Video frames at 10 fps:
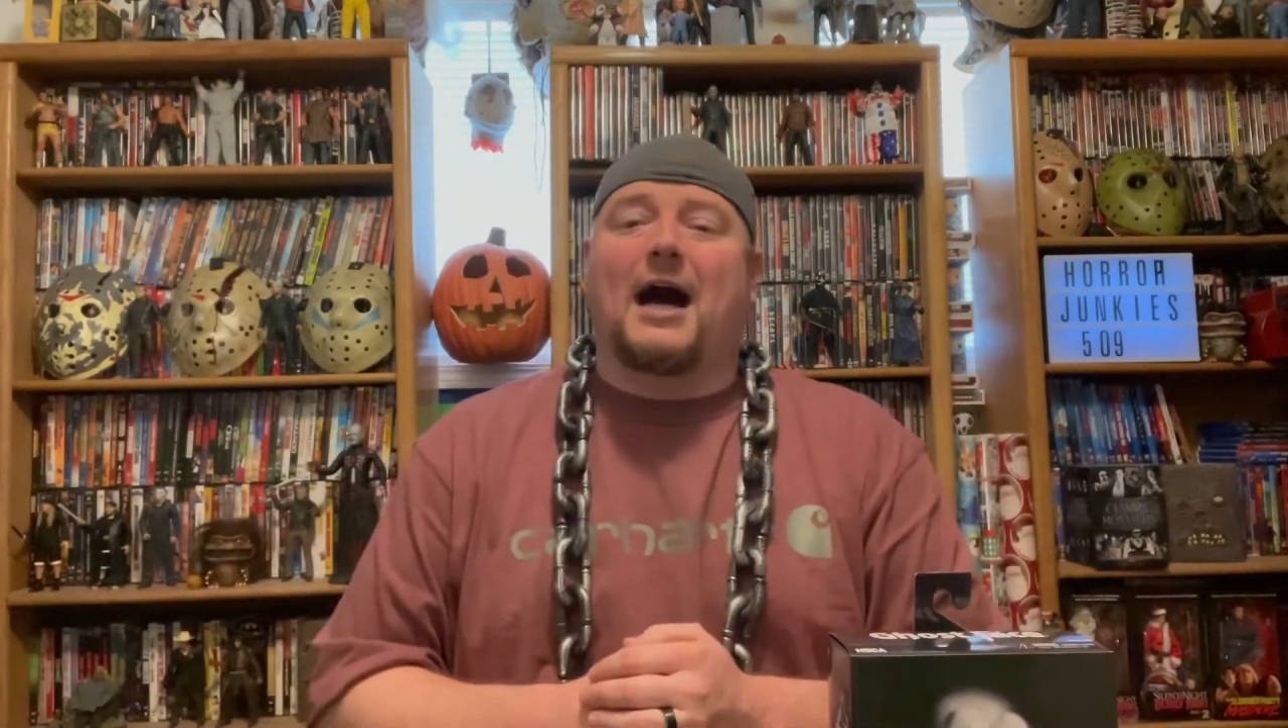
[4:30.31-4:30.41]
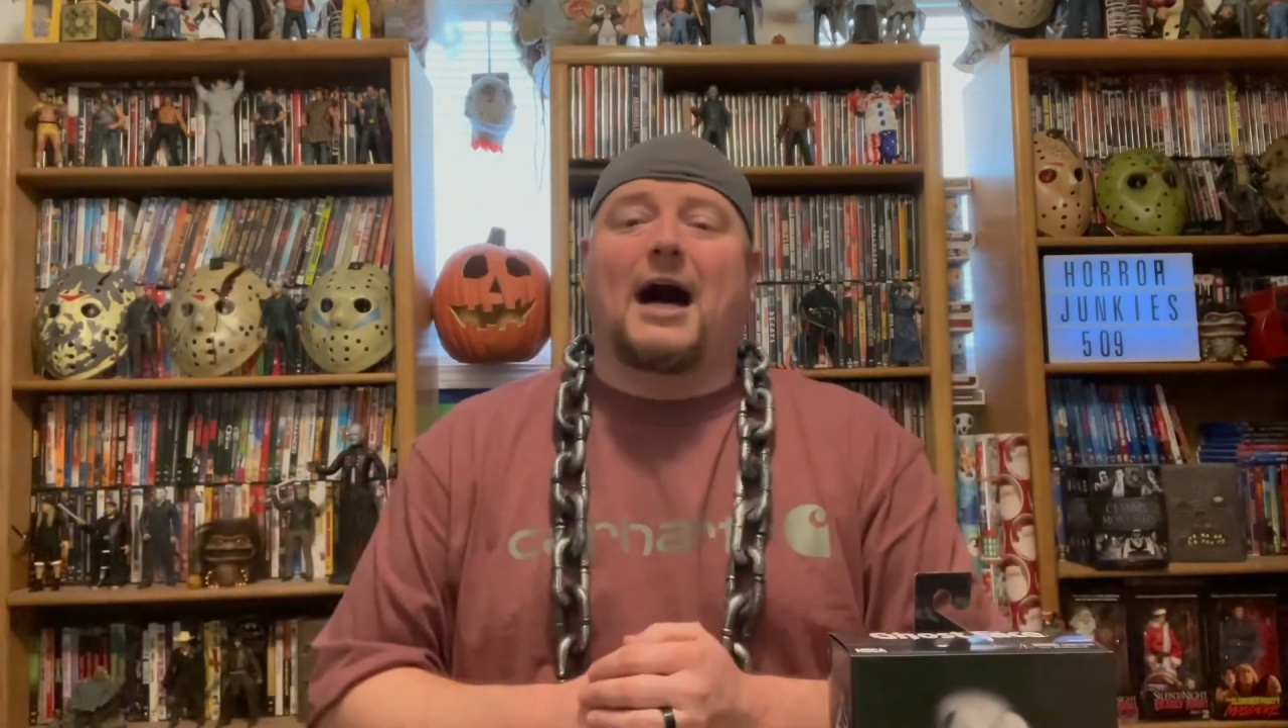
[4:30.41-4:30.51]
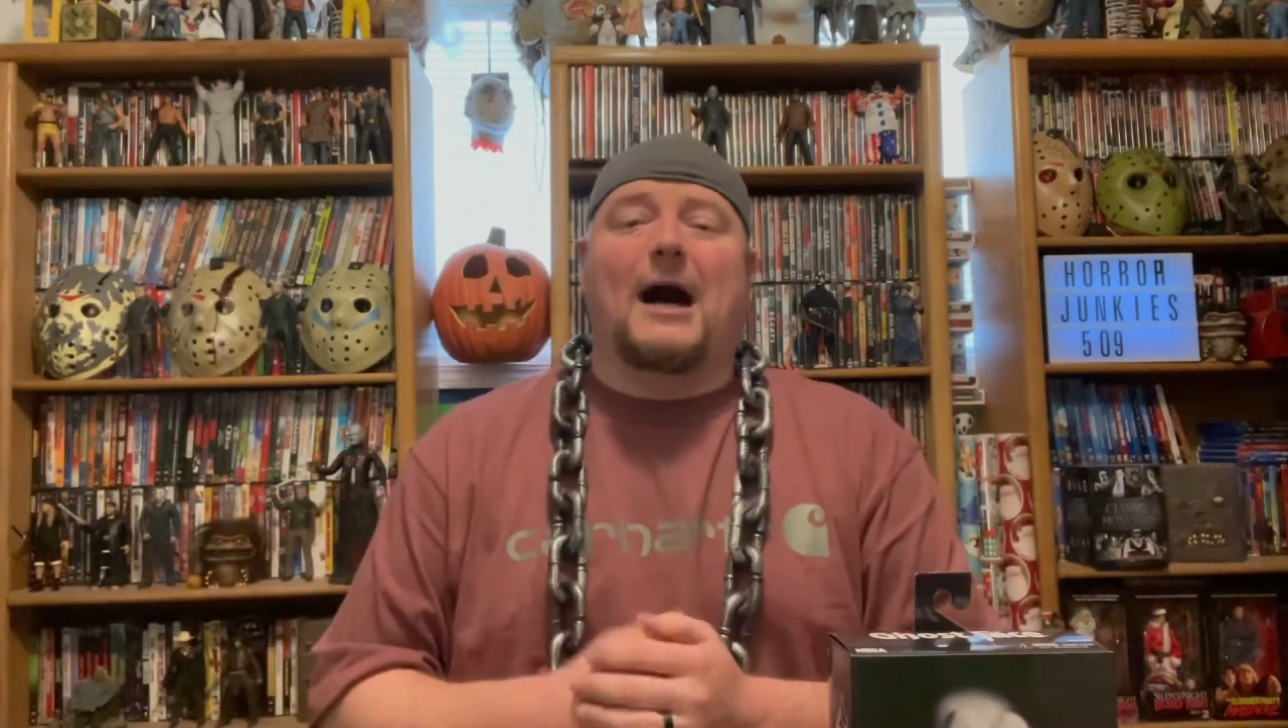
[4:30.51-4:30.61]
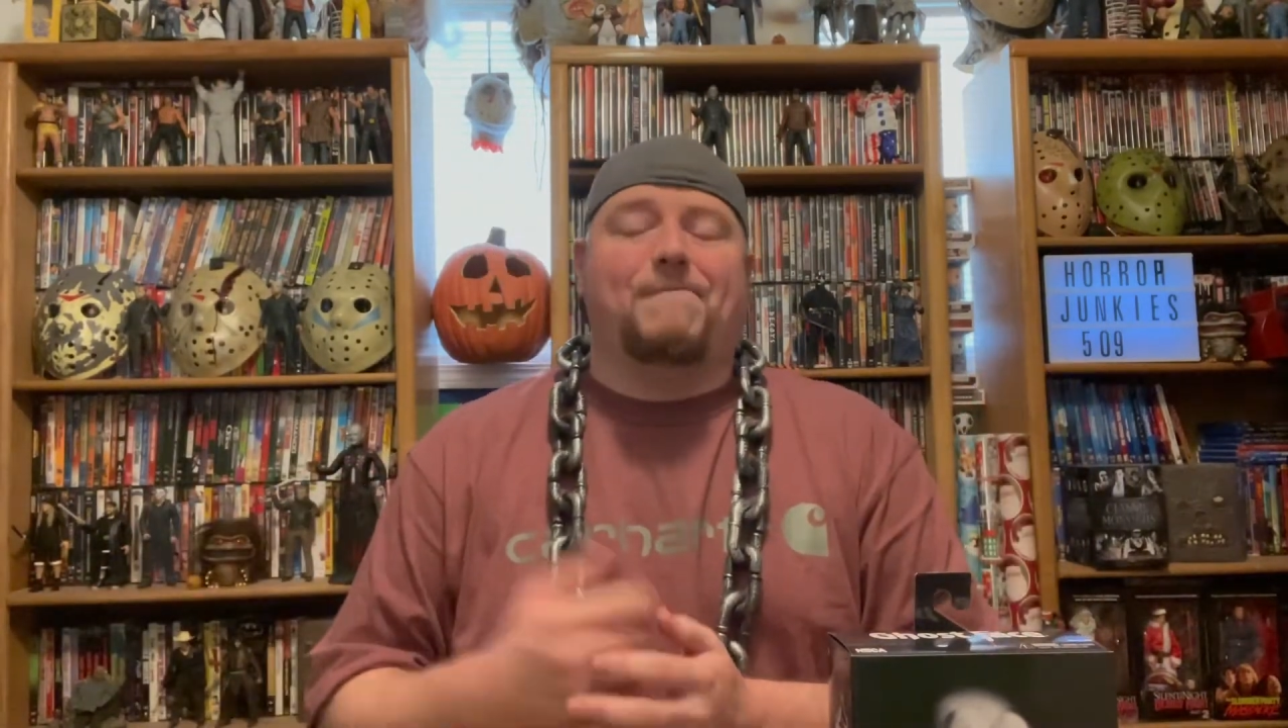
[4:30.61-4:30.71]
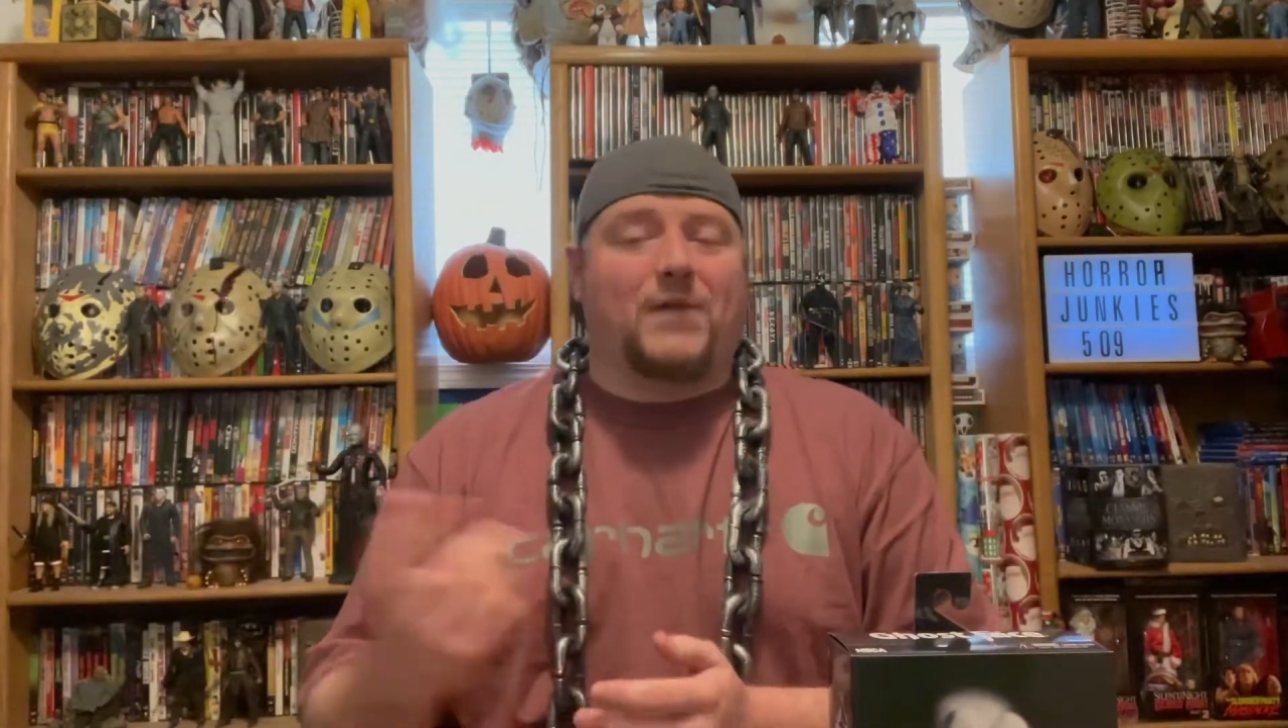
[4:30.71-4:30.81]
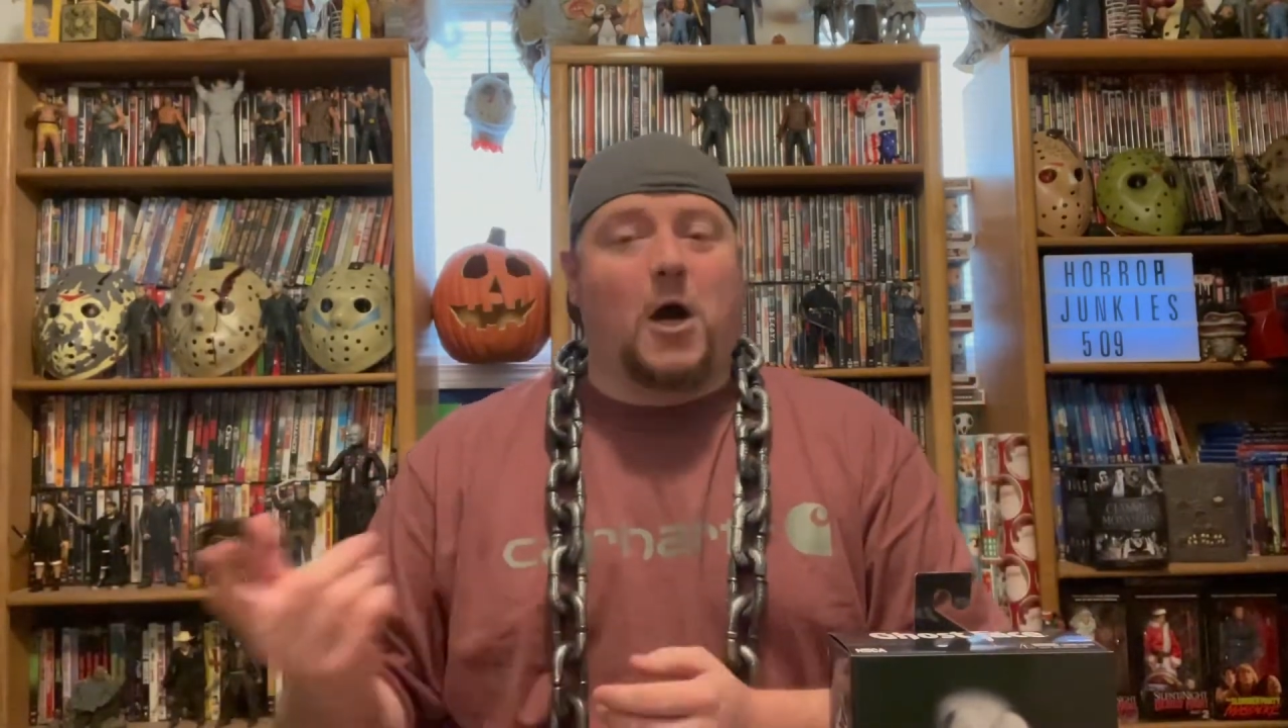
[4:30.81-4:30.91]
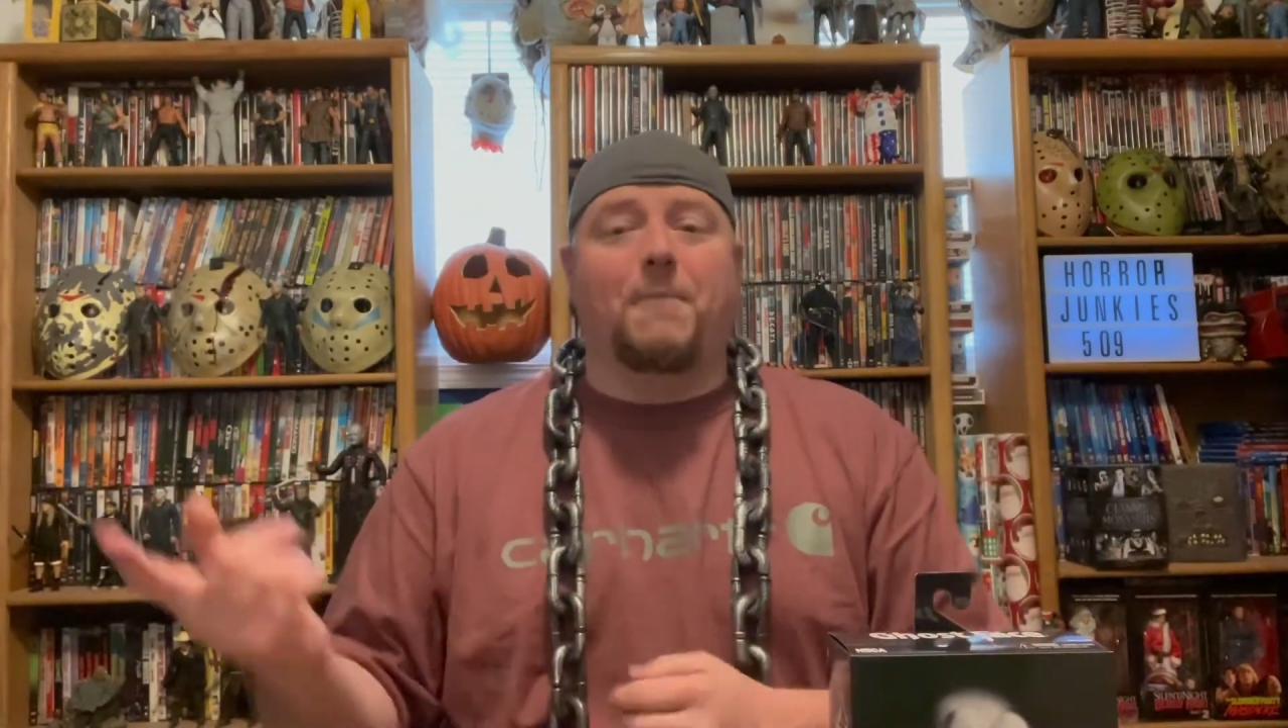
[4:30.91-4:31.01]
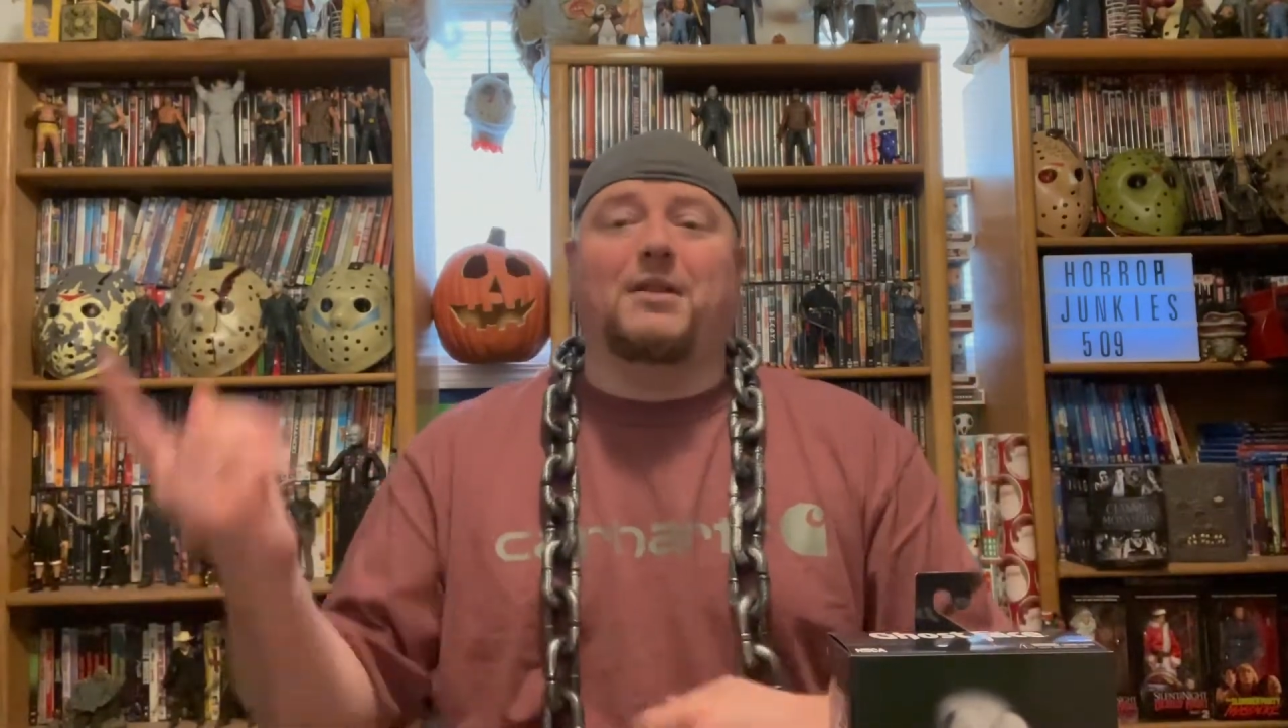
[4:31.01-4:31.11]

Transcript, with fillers: Uh, I hope